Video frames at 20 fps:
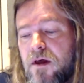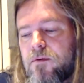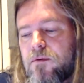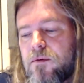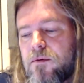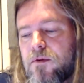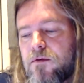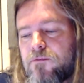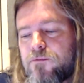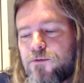
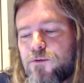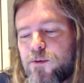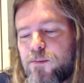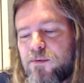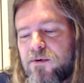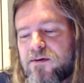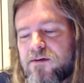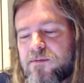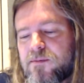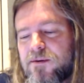the four
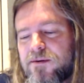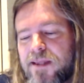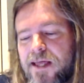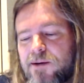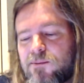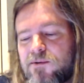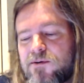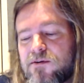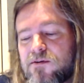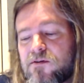principal
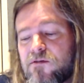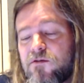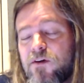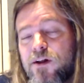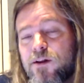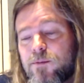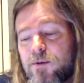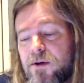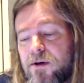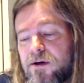languages
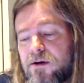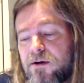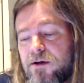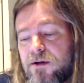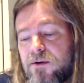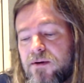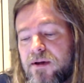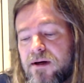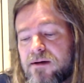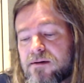available under
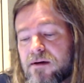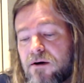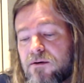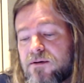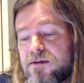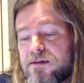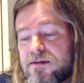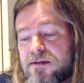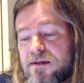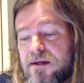Unix are
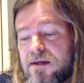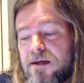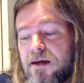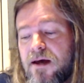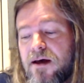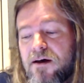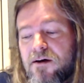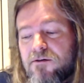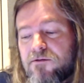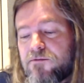C,
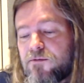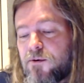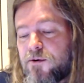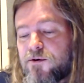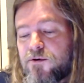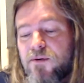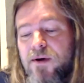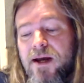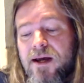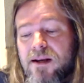
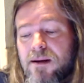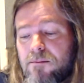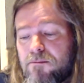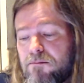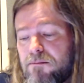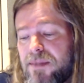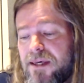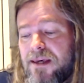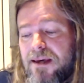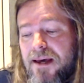Fortran,
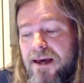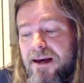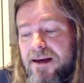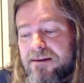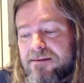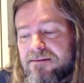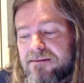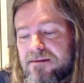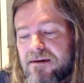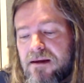
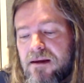BS,